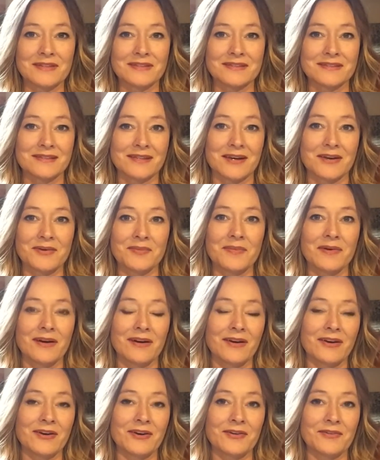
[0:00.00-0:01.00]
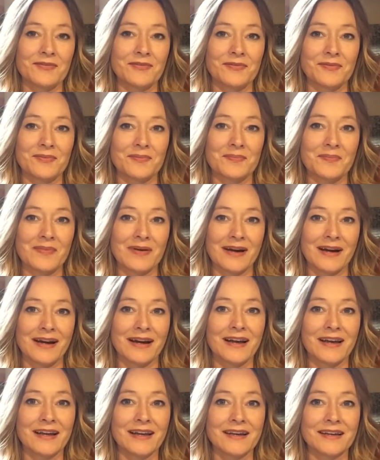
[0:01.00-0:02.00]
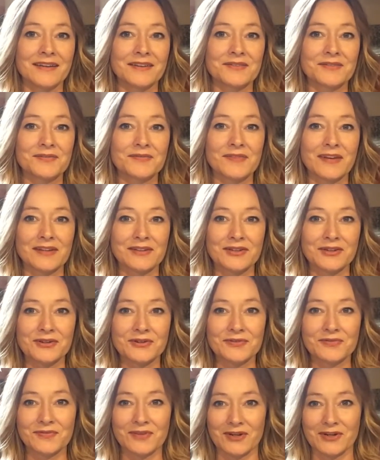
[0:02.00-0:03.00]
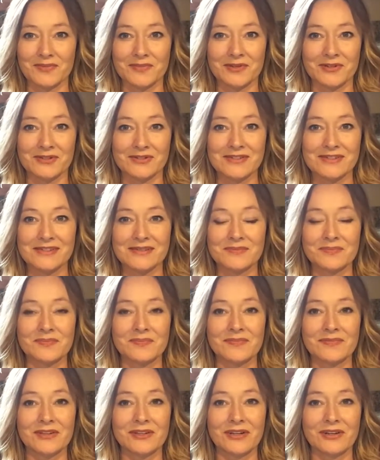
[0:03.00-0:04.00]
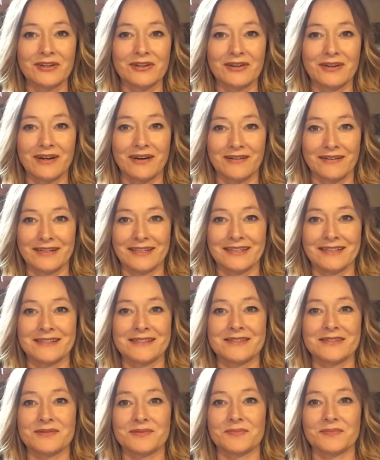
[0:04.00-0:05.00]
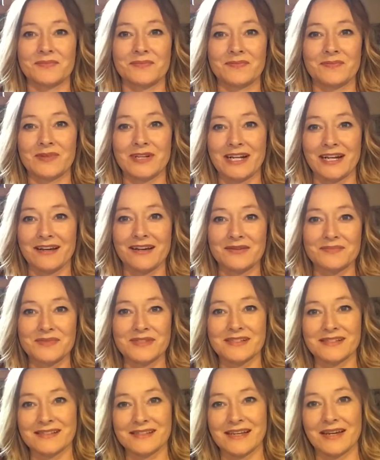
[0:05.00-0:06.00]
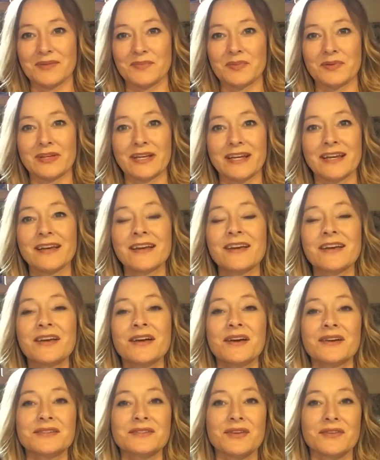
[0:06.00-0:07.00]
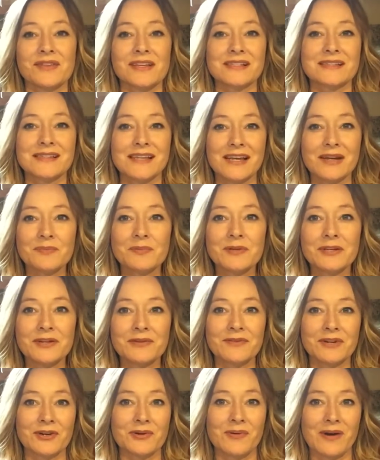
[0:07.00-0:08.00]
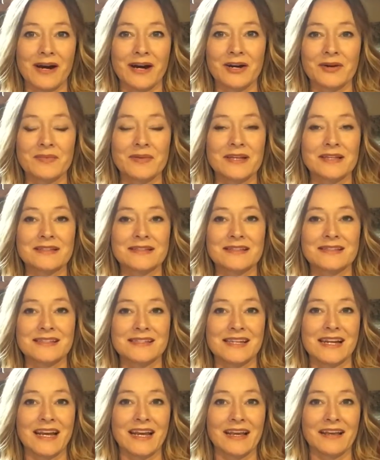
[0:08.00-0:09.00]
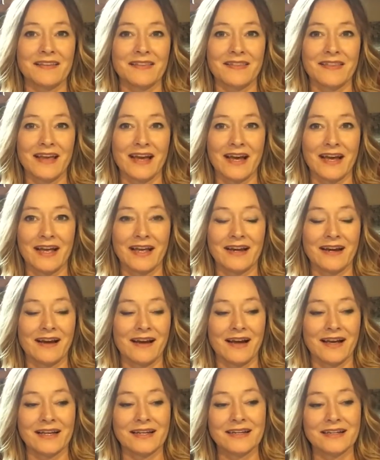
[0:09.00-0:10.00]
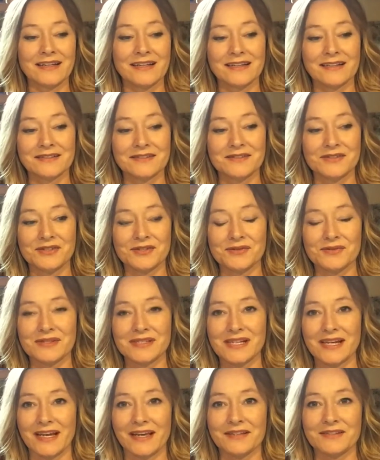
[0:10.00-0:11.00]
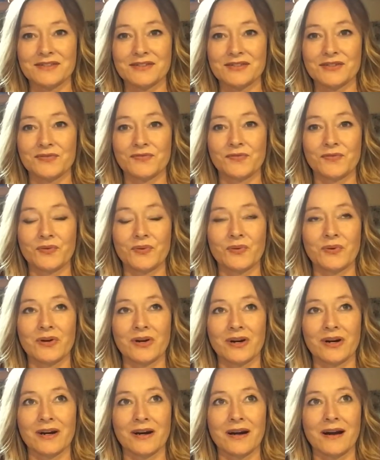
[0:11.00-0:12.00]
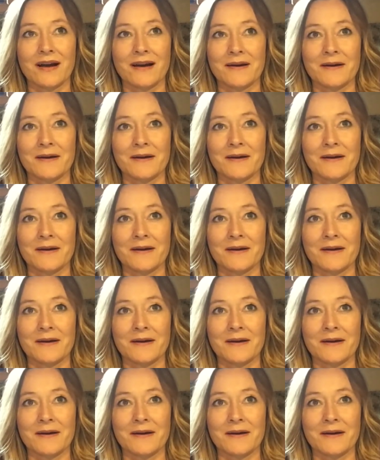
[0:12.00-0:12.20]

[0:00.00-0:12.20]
some of my fellow farmers is when it comes to sampling. So the sampling requirements state that I need to test for